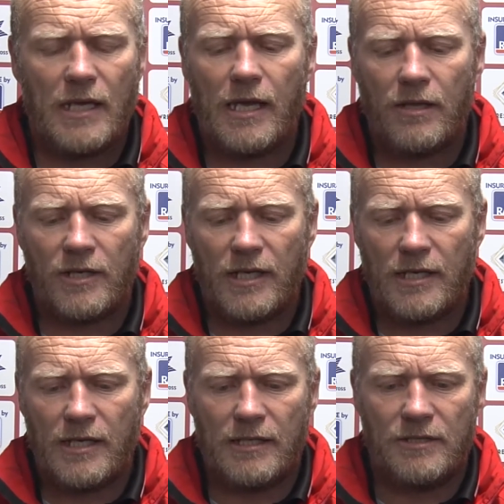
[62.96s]
Yeah, look,
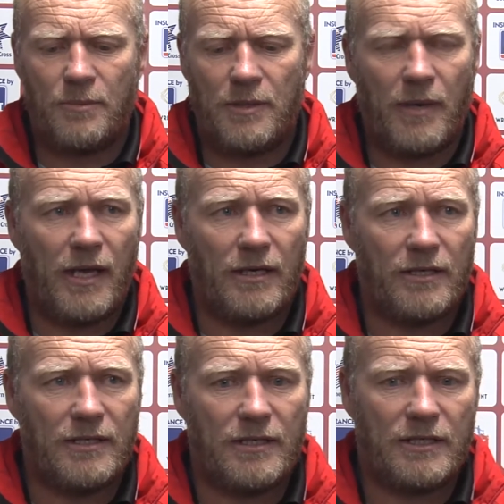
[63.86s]
he, uh, he's a big man
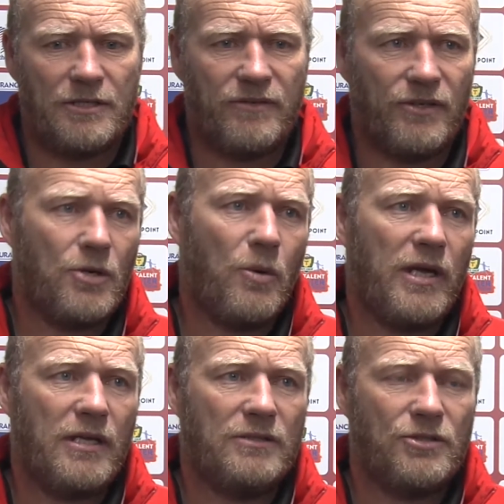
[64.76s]
and uh, he's very
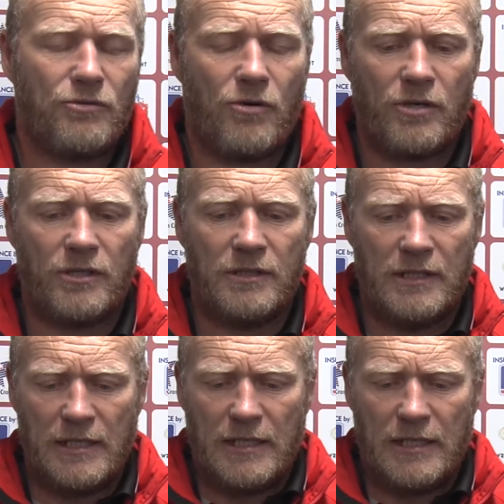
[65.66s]
quick and strong and